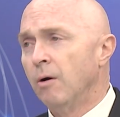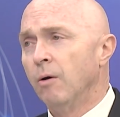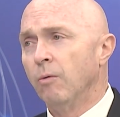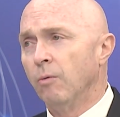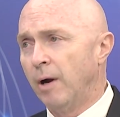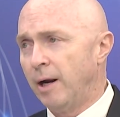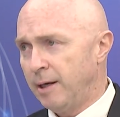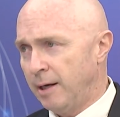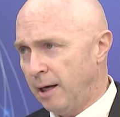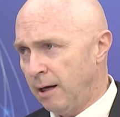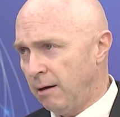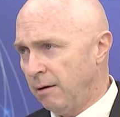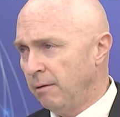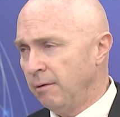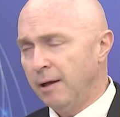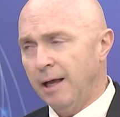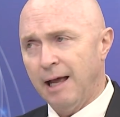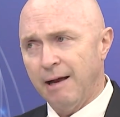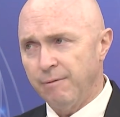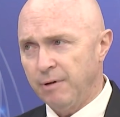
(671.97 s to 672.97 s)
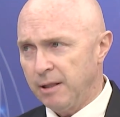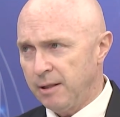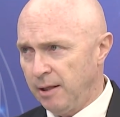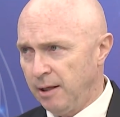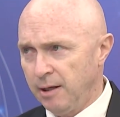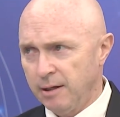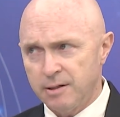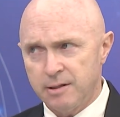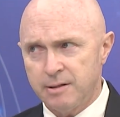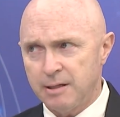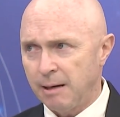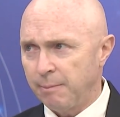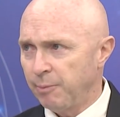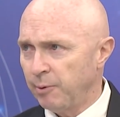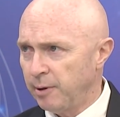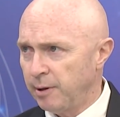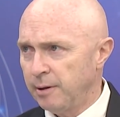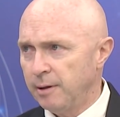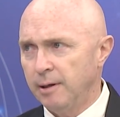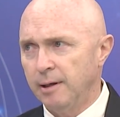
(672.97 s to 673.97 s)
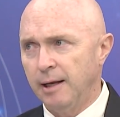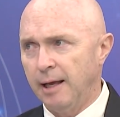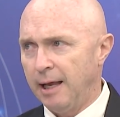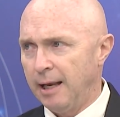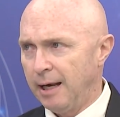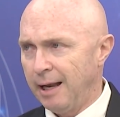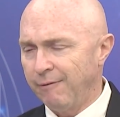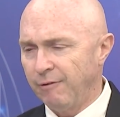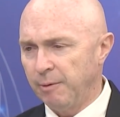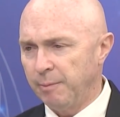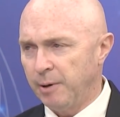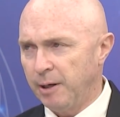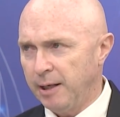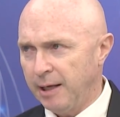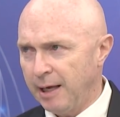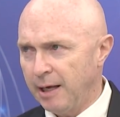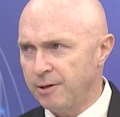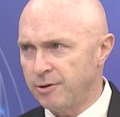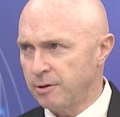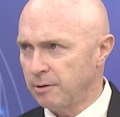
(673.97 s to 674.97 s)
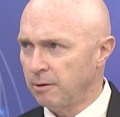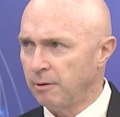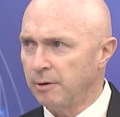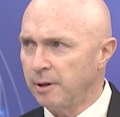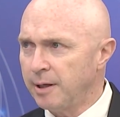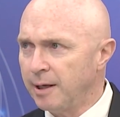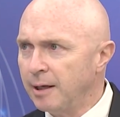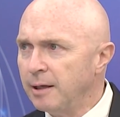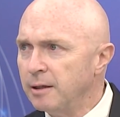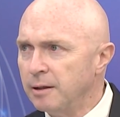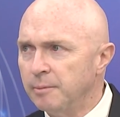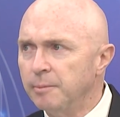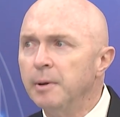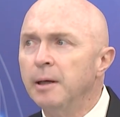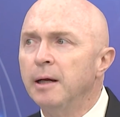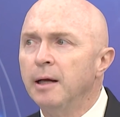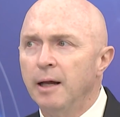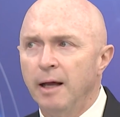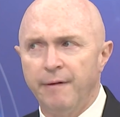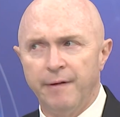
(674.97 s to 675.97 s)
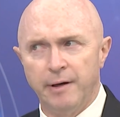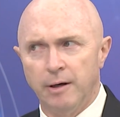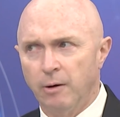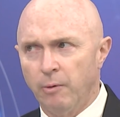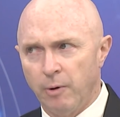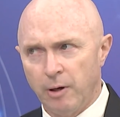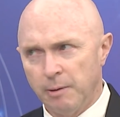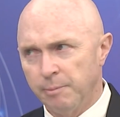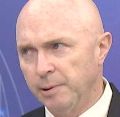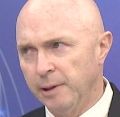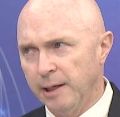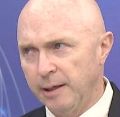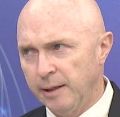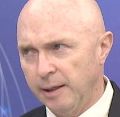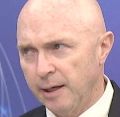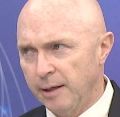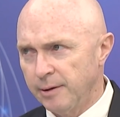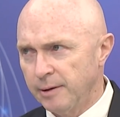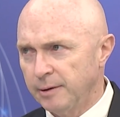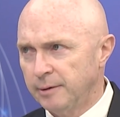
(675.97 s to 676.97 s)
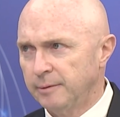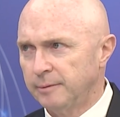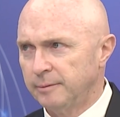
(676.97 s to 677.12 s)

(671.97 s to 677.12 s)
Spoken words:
Right now, everything is separate, and everybody has their own kingdom, and they don't want to play together.